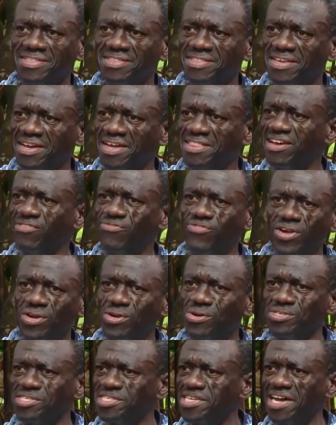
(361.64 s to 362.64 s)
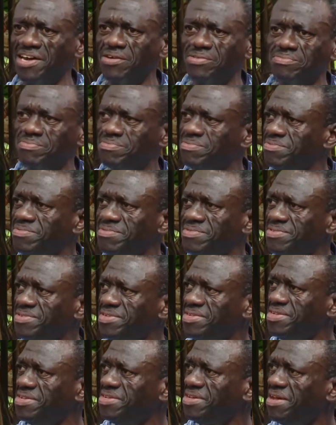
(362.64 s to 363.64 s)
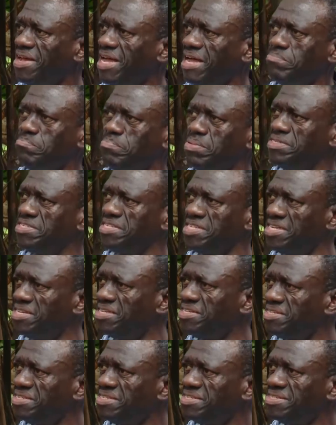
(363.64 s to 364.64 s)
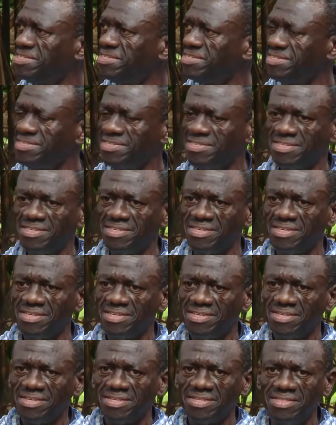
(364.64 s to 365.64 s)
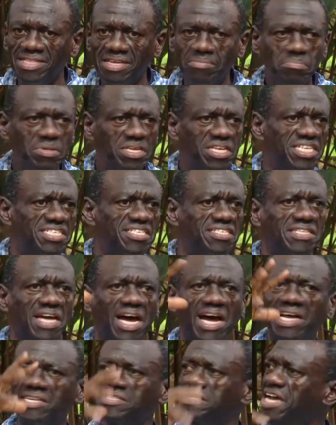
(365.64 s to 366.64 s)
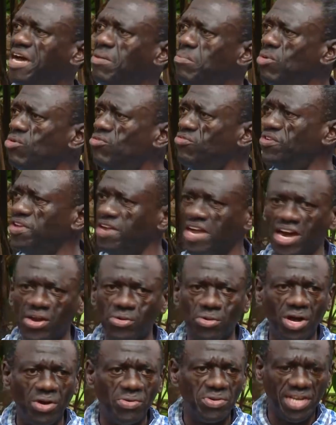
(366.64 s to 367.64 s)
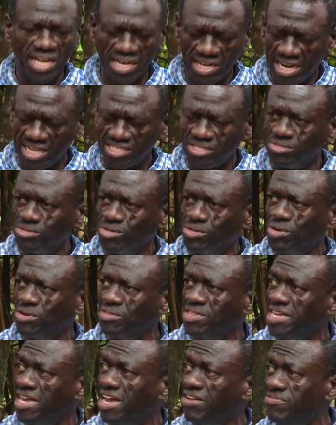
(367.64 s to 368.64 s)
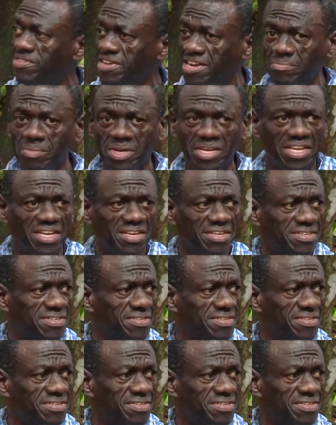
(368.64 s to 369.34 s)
The other fellows are busy. The ministers are moving around, and as you know, there are very many.